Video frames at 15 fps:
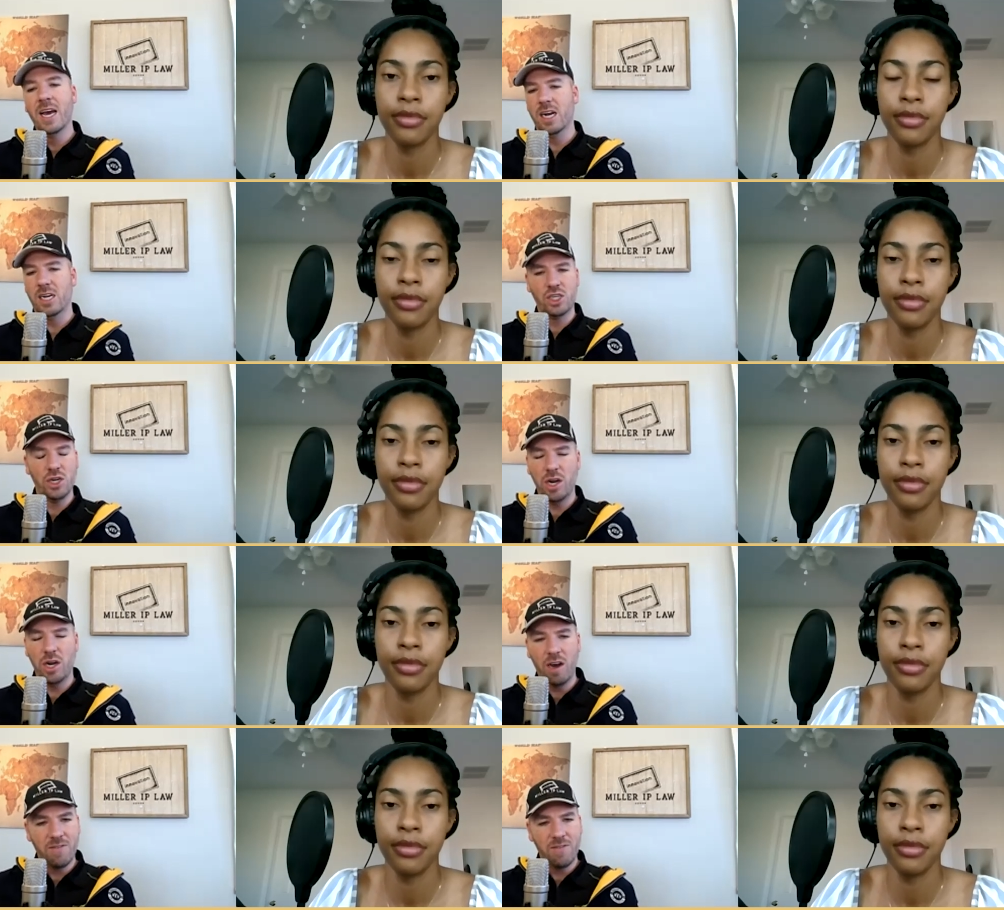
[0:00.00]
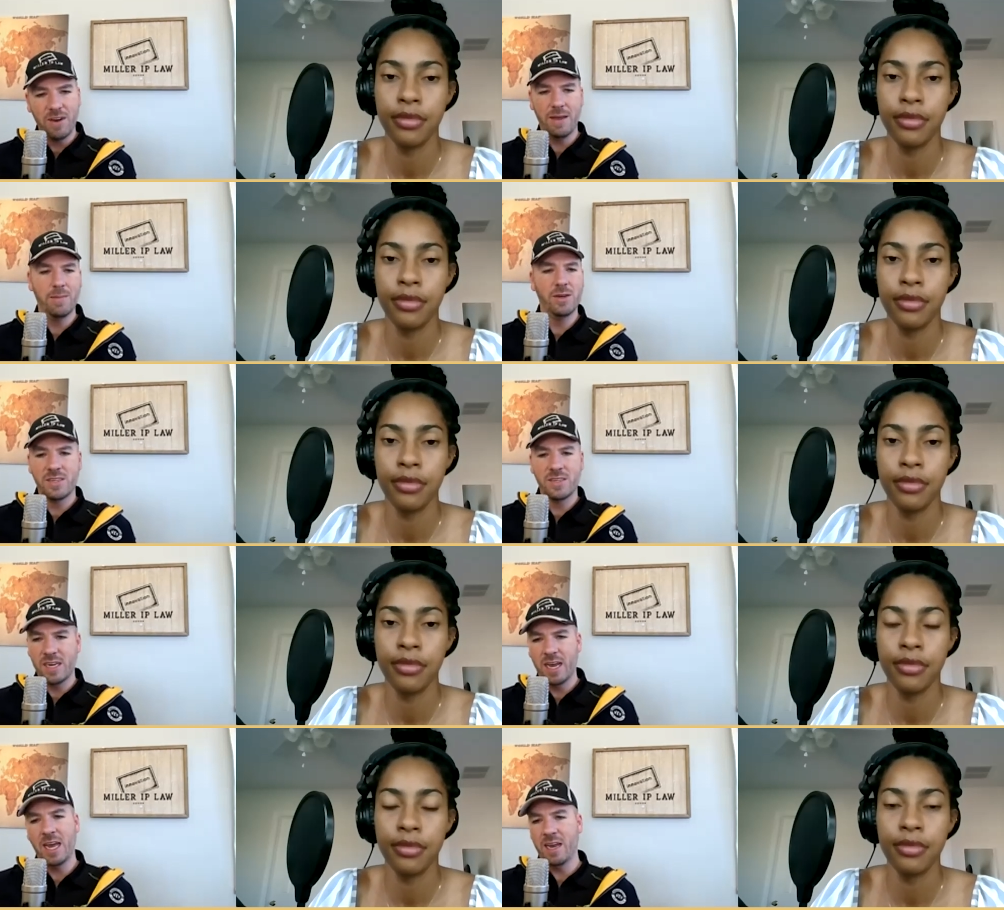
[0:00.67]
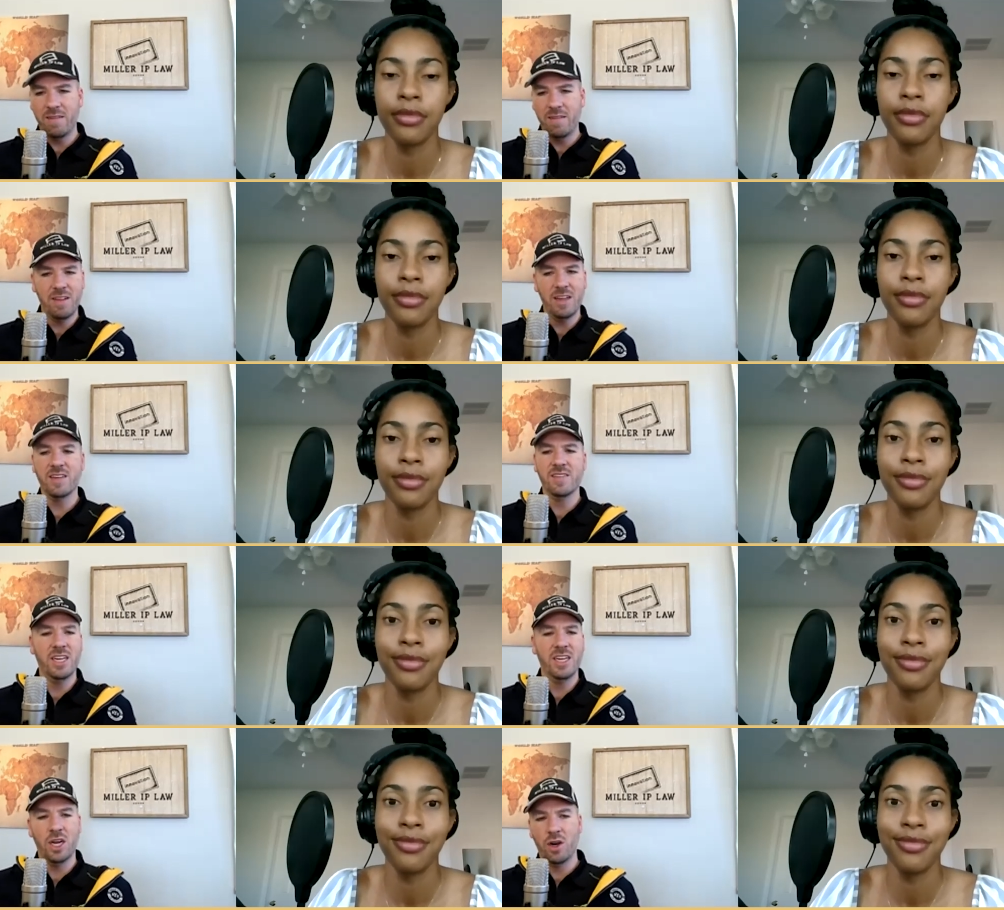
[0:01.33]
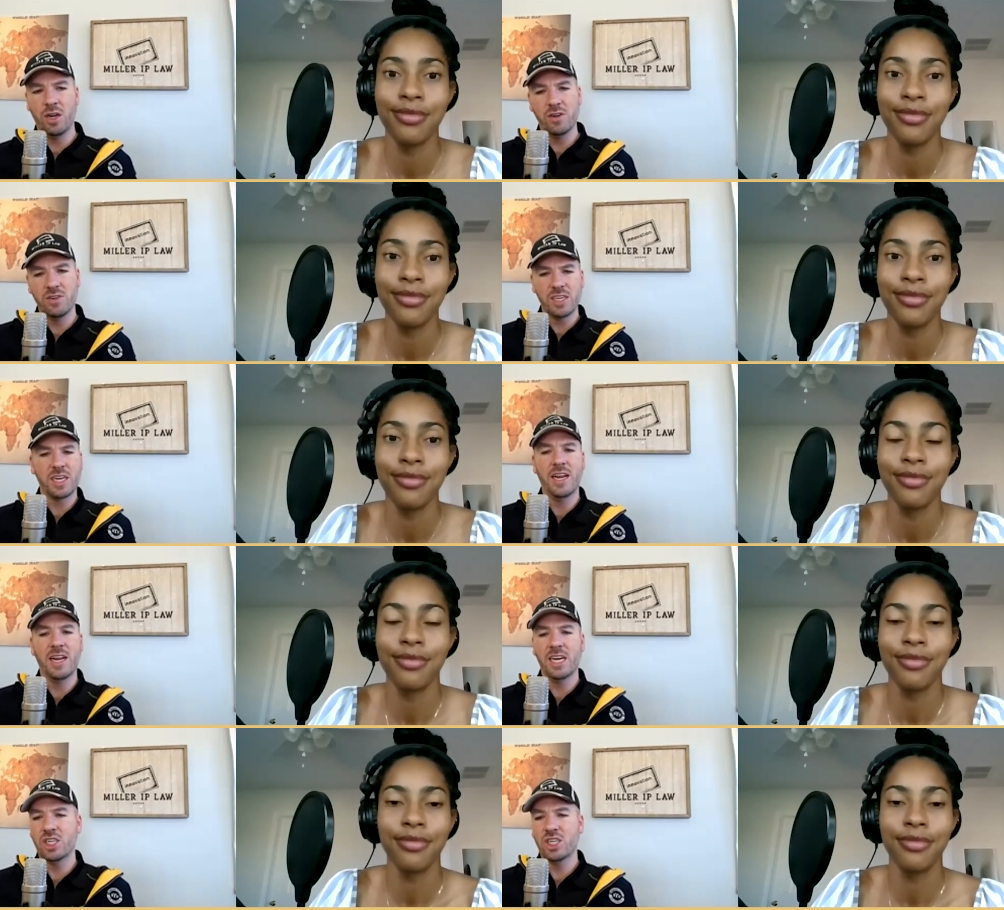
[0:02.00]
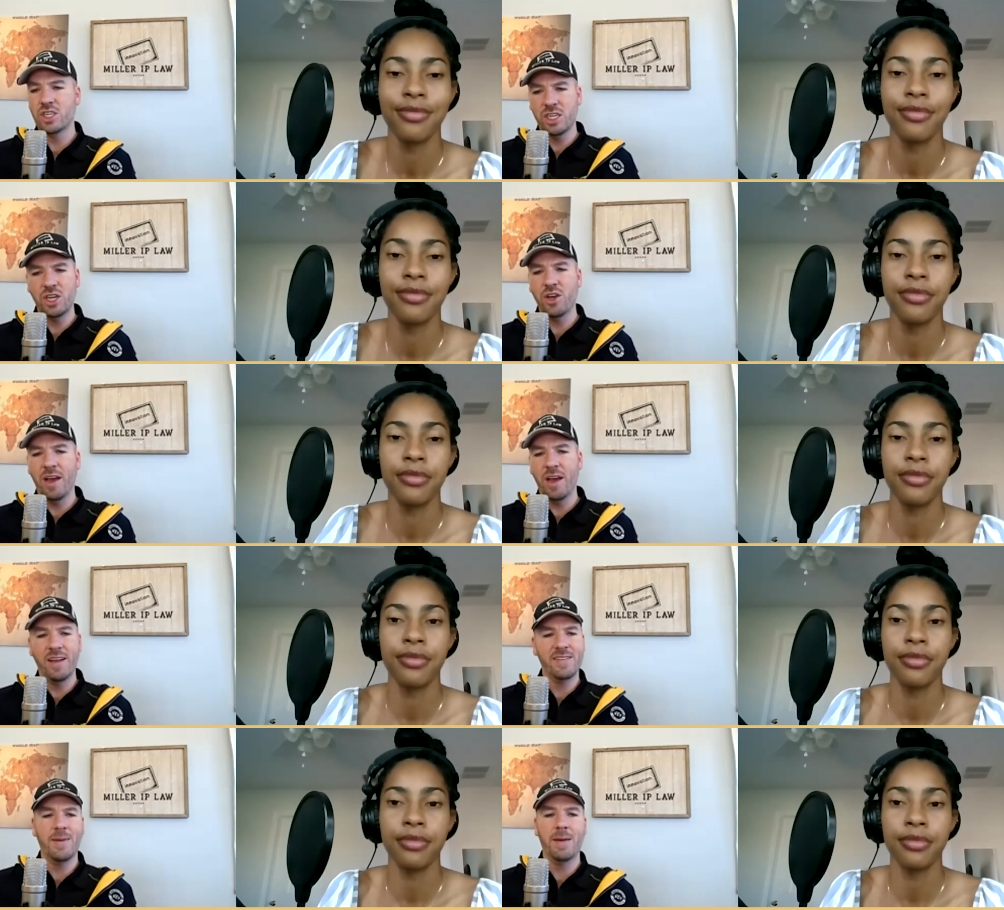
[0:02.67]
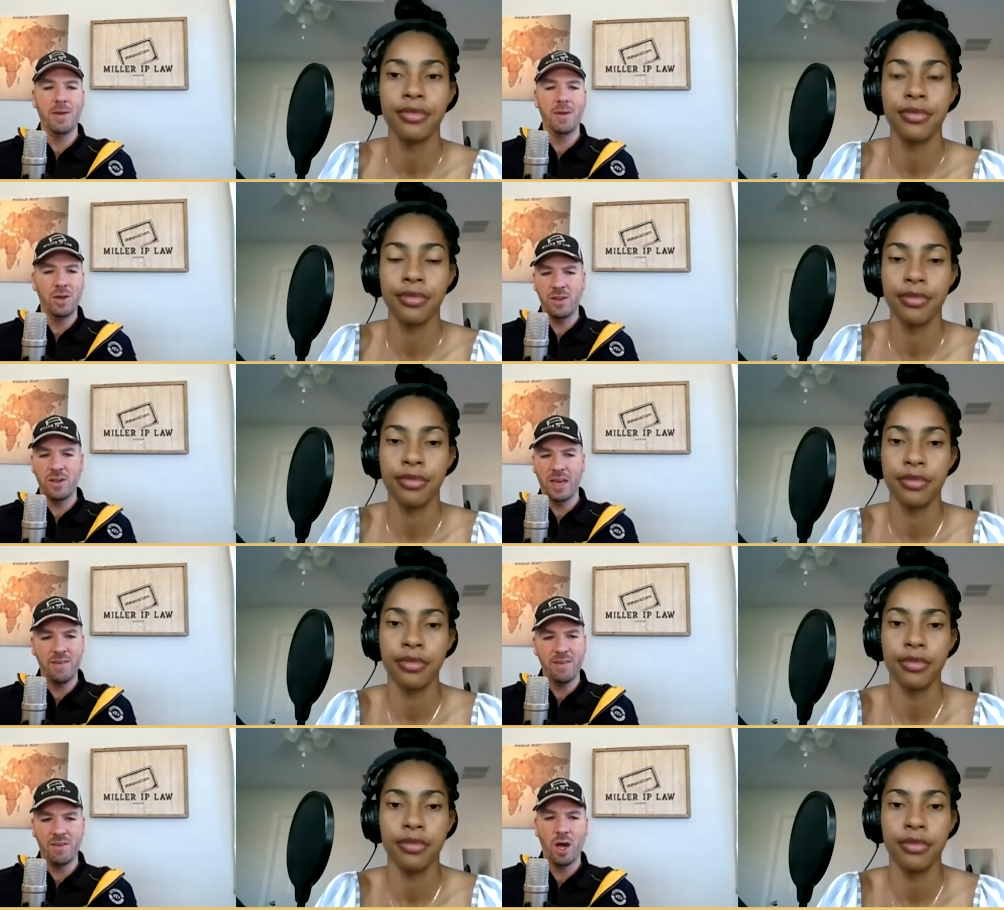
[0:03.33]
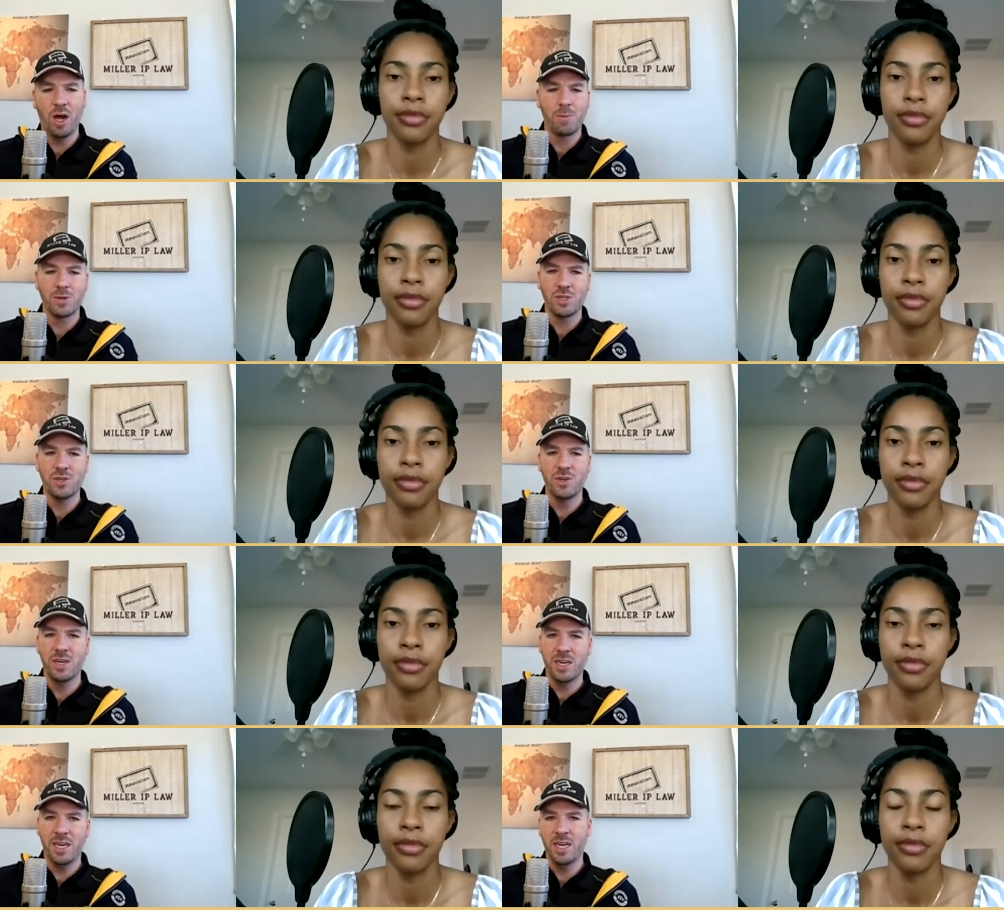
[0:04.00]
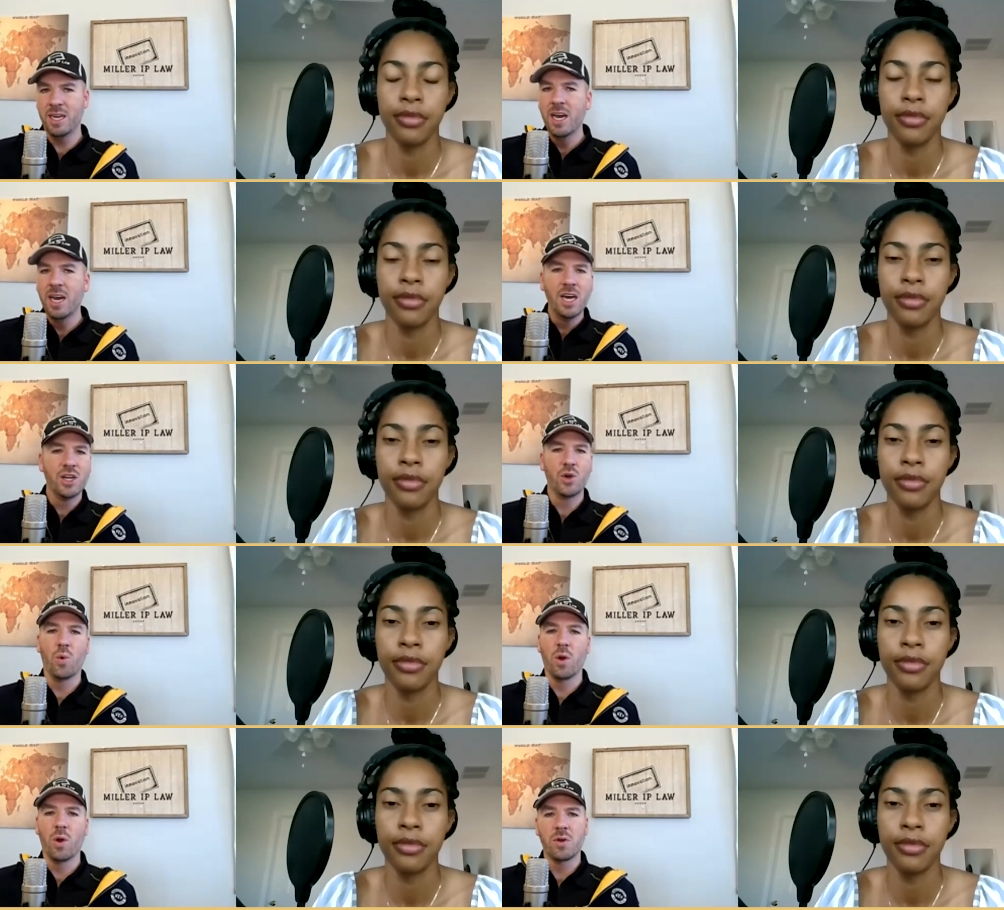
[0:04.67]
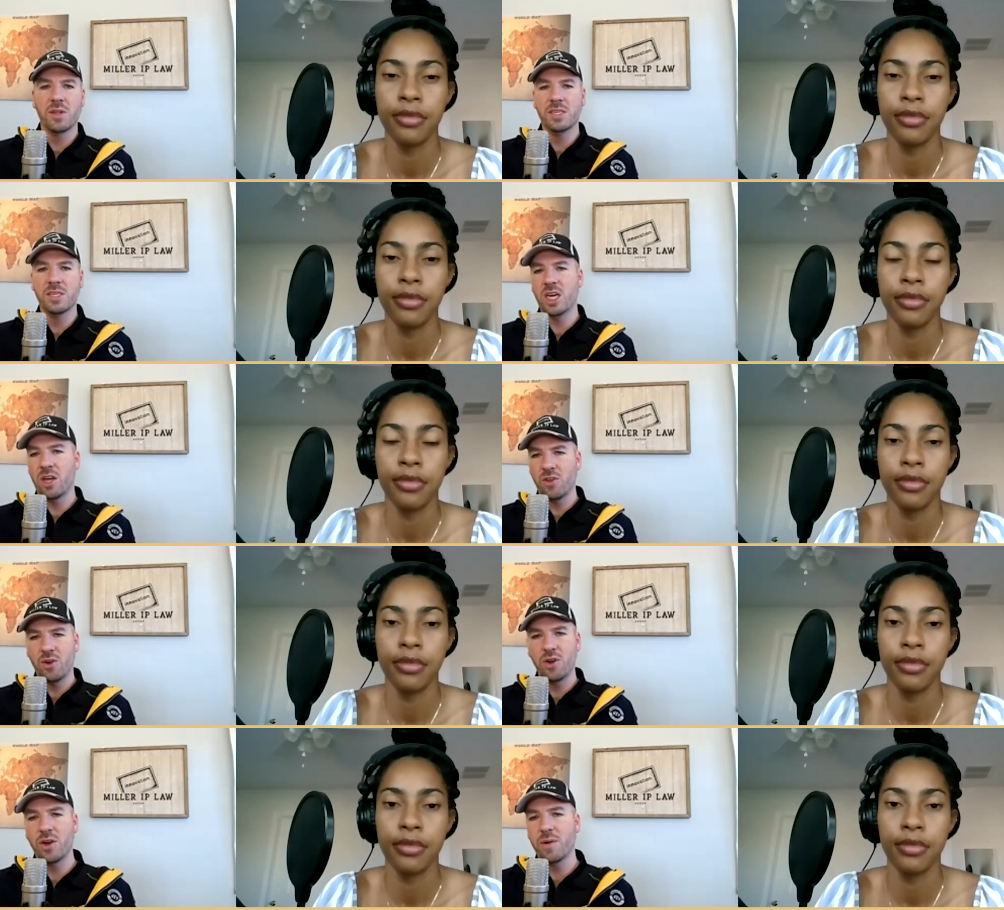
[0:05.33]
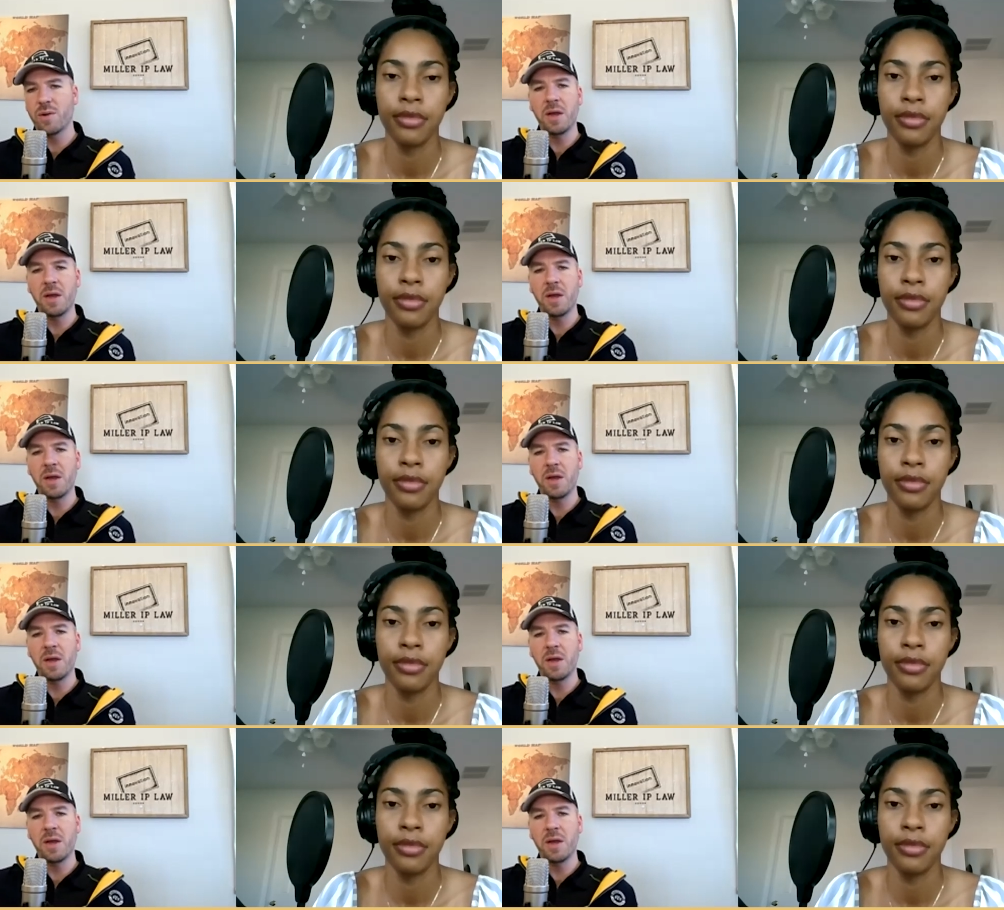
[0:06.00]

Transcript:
Speaker 1: and I'll shoot off an email and say hey, these, you know, here's a connection that you guys may be able to have an opportunity to work with each other, and it,